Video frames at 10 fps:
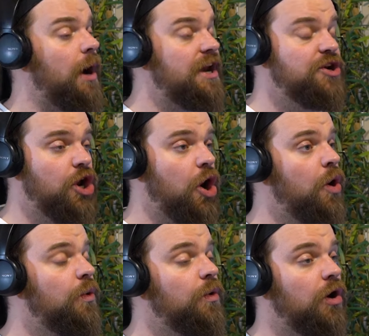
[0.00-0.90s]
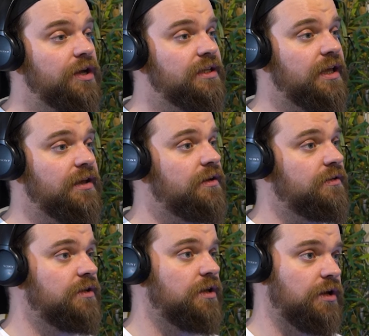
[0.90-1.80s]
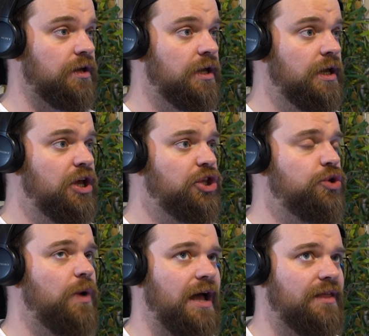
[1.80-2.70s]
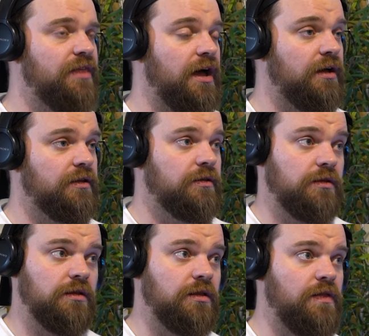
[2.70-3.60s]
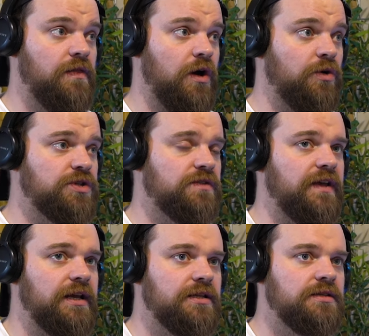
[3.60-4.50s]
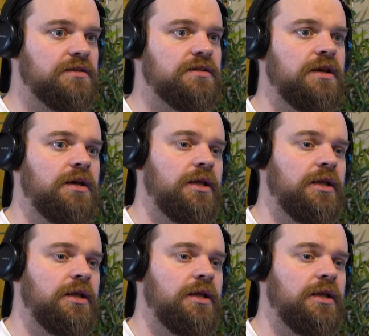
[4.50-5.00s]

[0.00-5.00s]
But I had no idea that you had those feelings.